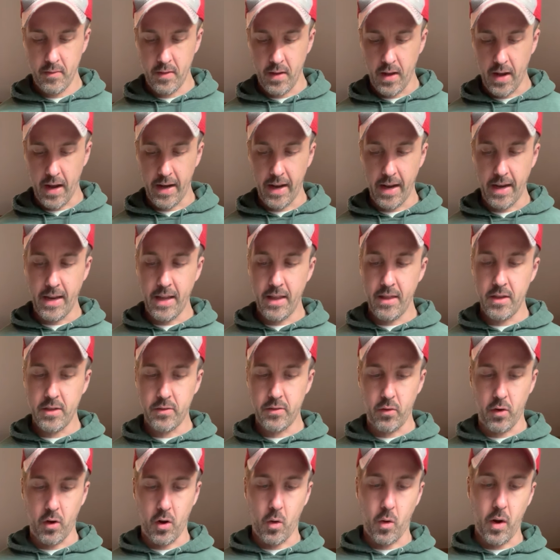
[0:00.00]
And I did this
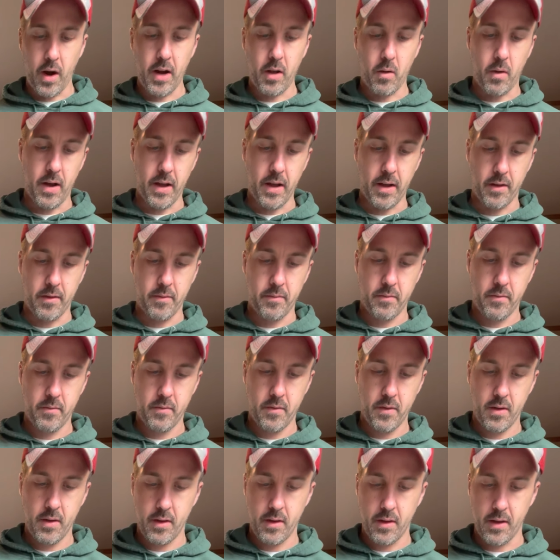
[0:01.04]
for quite a while.
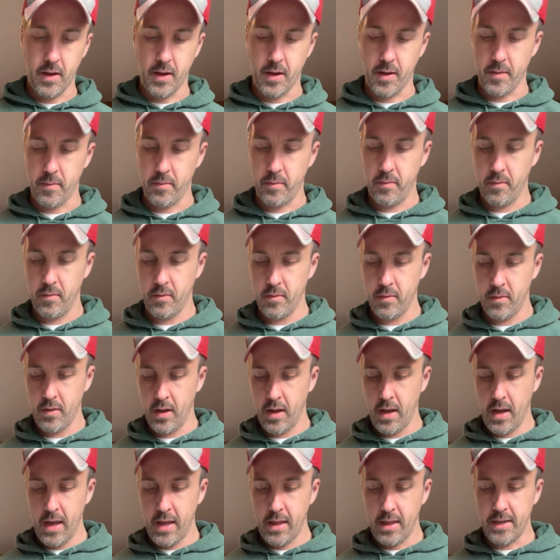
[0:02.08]

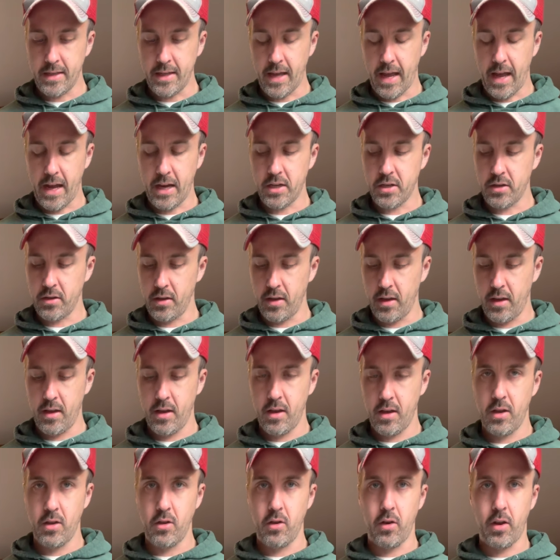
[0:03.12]
This actually,
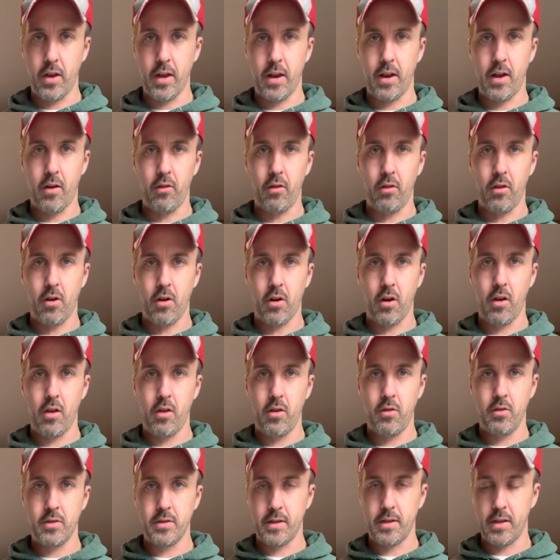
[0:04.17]
you can no longer
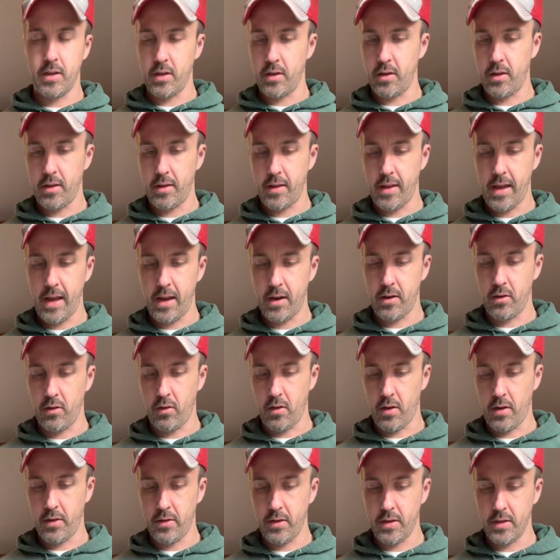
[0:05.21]
use the handle
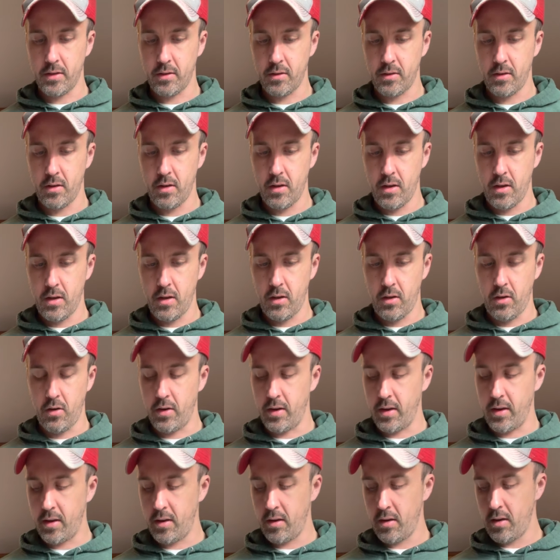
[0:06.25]
on this
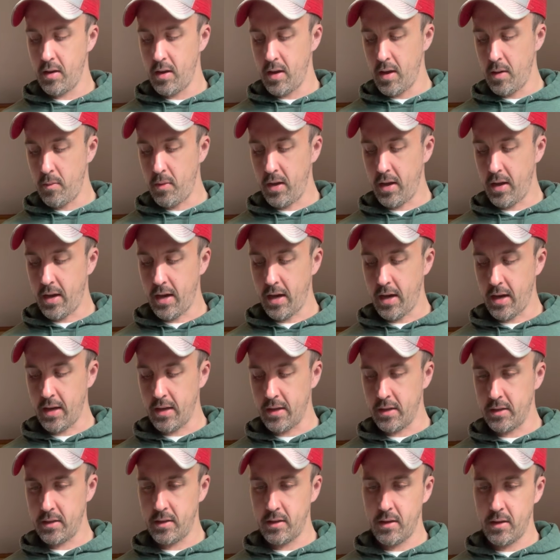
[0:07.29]
unit
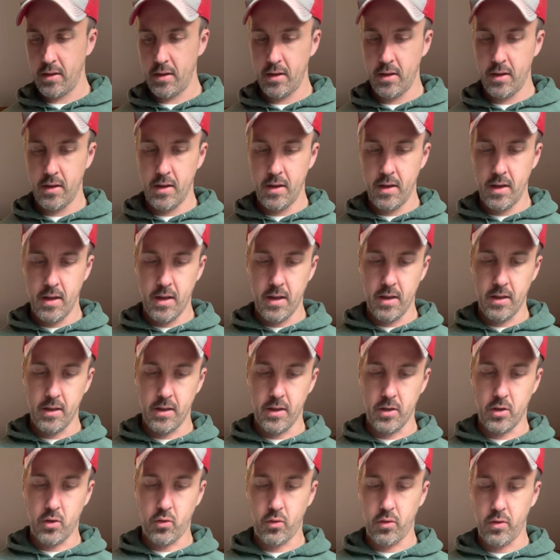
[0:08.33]
because
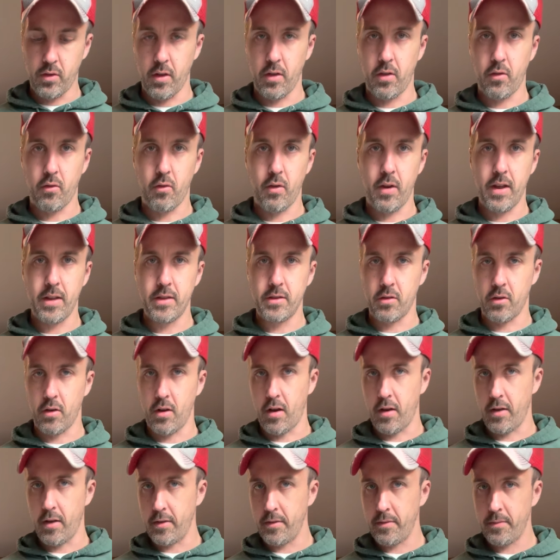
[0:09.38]
the threads are
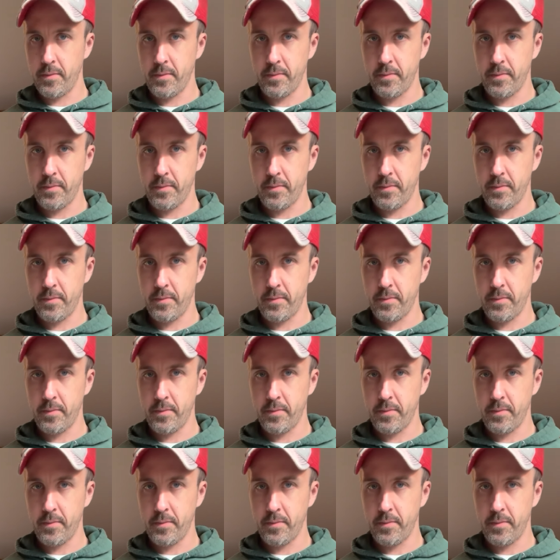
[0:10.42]
gone.